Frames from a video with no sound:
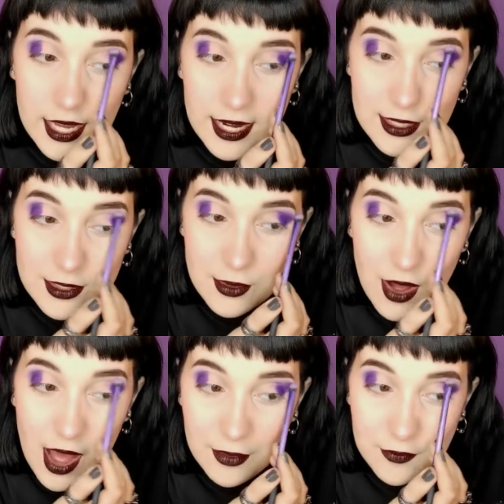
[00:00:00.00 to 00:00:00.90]
and
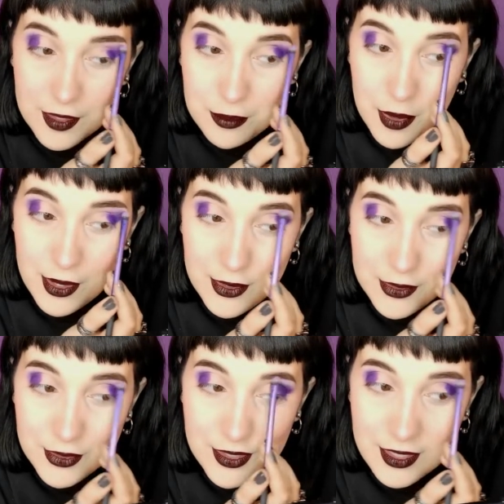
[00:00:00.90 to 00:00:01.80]
also outfit
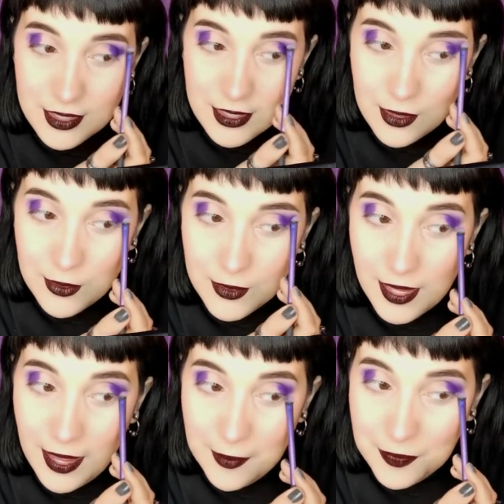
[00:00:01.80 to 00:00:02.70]
posts. So
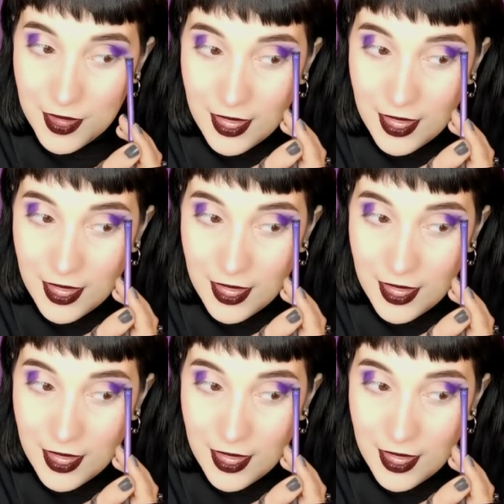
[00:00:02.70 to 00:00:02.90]
yeah,